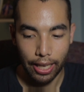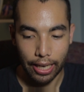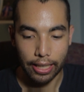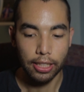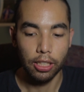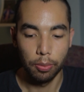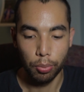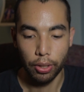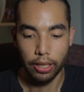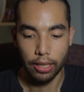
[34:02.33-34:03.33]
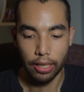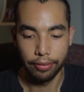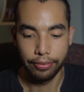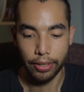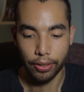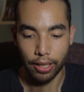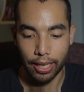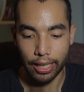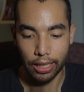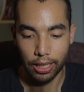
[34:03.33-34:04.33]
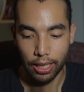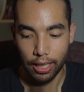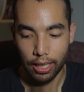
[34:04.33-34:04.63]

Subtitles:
at a certain point it felt like